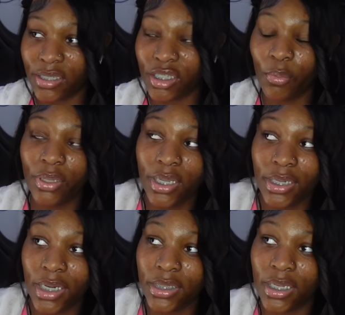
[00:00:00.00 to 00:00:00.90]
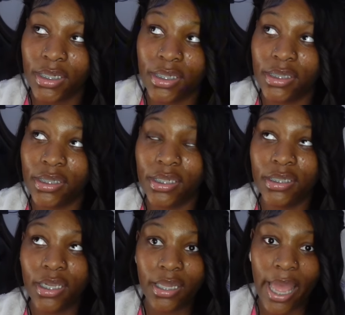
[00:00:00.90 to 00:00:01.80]
So we looking at each other, looking at
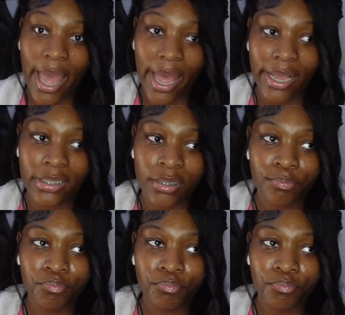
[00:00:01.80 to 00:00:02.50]
each other's eyes.